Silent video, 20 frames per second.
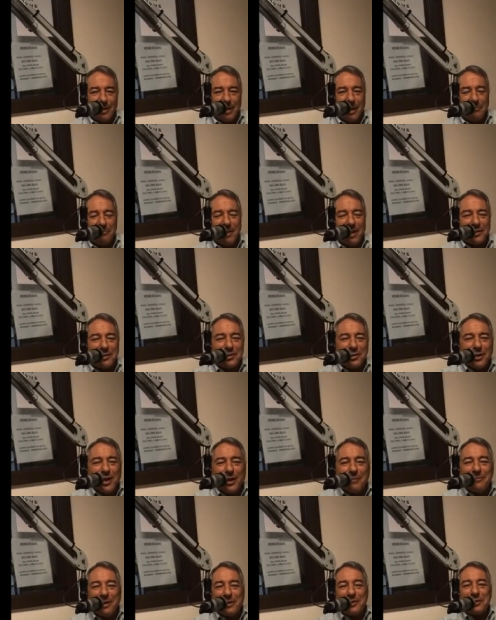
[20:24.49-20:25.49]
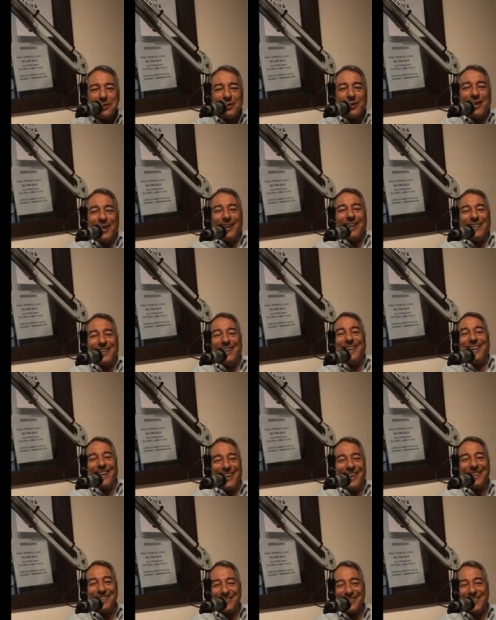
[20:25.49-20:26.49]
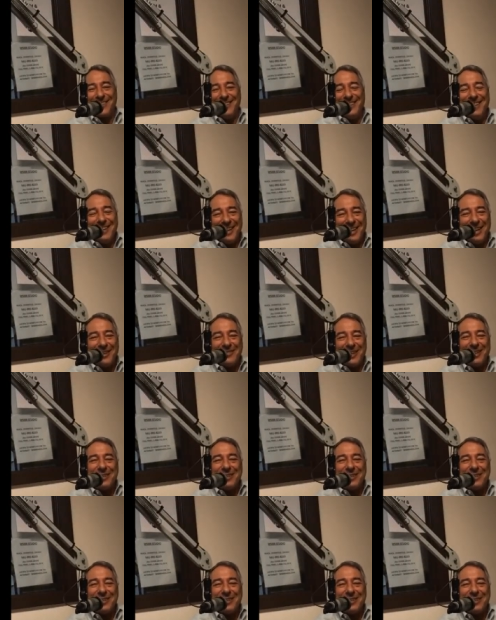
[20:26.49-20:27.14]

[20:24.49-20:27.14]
I, am not sure. I'm not sure how to answer.